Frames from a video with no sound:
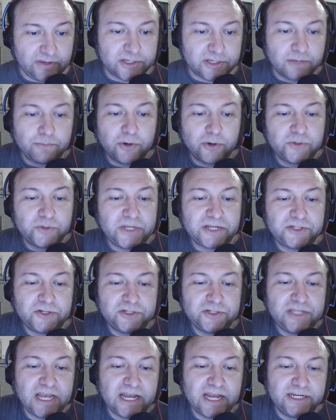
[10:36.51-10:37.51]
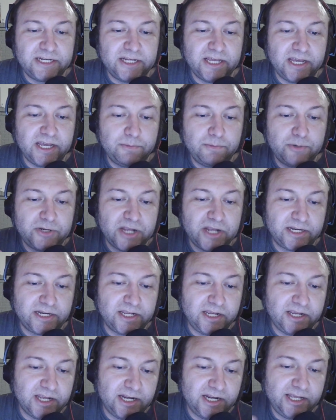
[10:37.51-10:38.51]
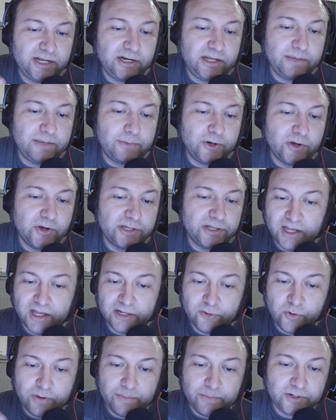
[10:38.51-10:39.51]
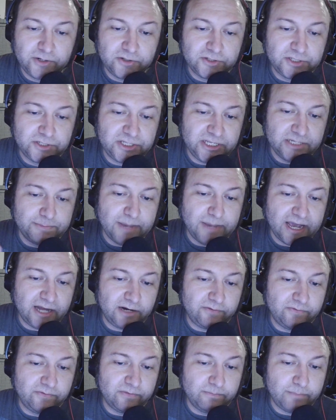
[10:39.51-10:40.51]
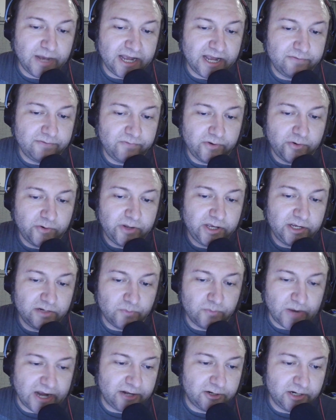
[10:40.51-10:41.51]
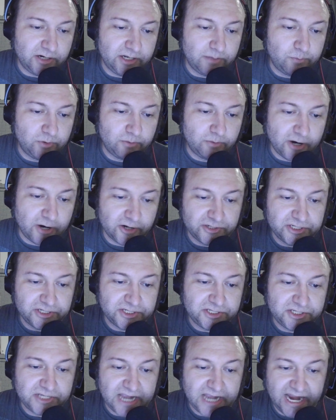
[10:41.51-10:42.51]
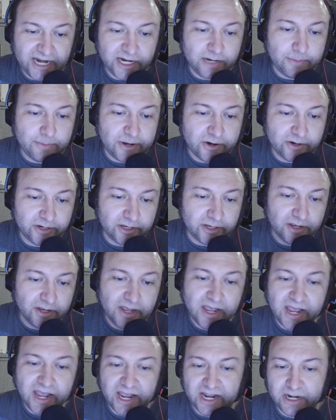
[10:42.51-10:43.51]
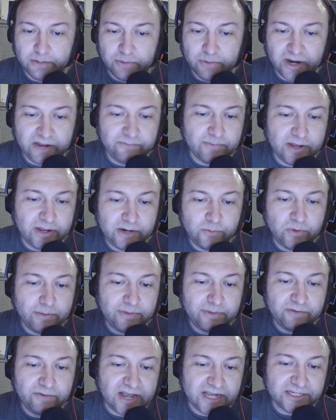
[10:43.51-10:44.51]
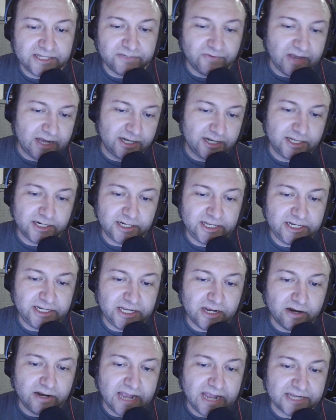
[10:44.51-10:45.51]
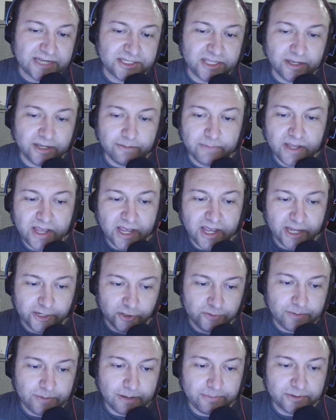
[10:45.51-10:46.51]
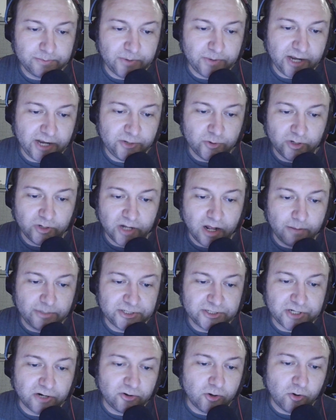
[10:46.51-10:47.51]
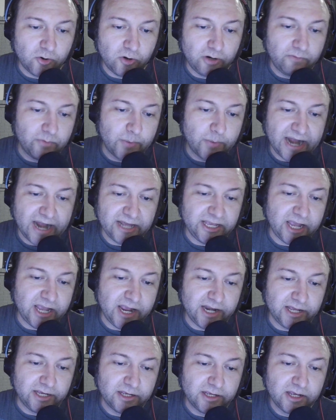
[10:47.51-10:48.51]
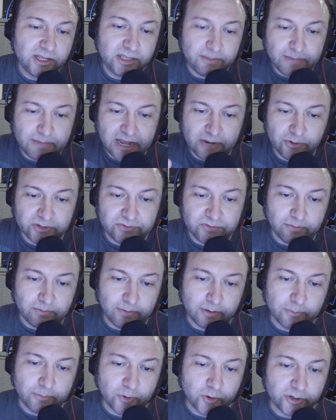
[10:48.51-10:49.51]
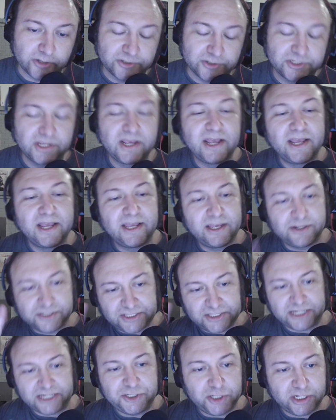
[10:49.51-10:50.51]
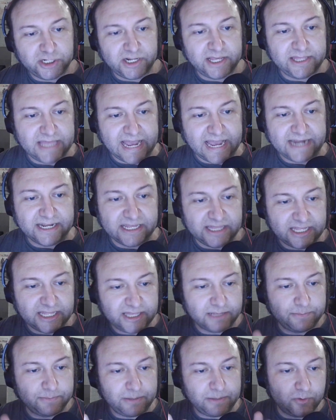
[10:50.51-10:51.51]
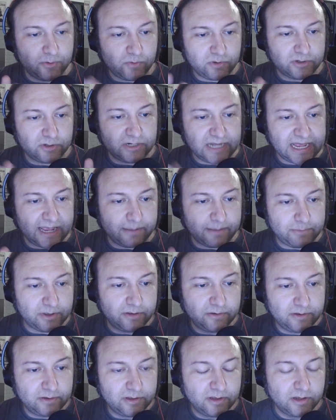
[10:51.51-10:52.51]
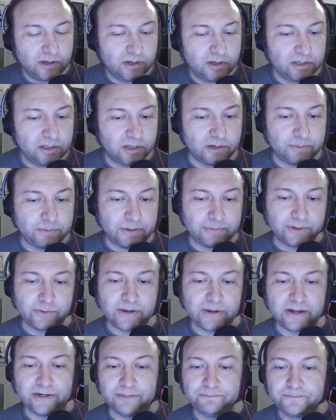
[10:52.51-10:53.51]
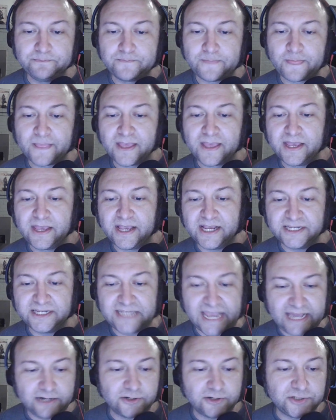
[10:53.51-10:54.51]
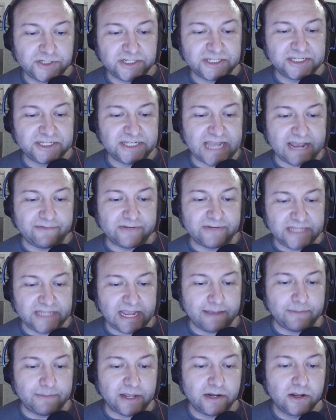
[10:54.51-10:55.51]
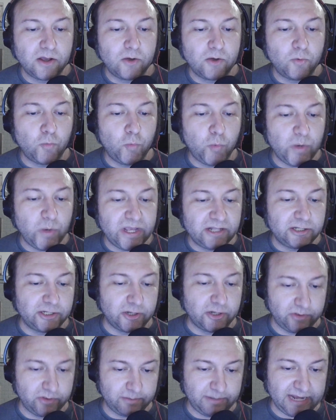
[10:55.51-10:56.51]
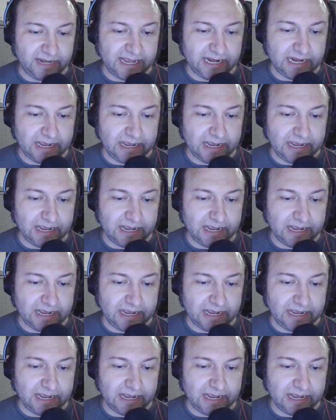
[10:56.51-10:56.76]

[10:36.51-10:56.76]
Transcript: Some protesters died today protecting illegal immigrants, criminals. These Biden voting radical liberal Marxists hated America, and the brave men and women of ICE valiantly tear gassed them and used pepper spray to accomplish our goal of eradicating the migrants from our borders. He'll say shit like that, and then the people will clap, the people around him, his handlers and his staff and his cabinet will know the plan.